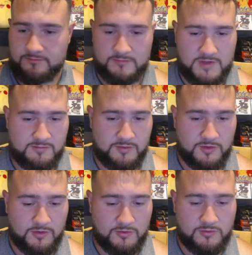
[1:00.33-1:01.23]
That's pretty
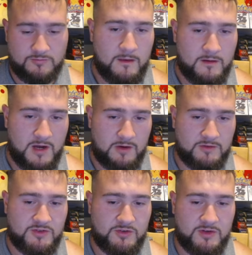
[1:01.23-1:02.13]
cool. How would
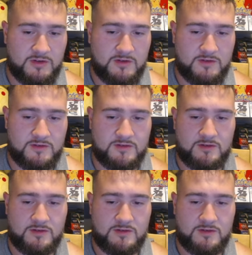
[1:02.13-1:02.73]
you grade this?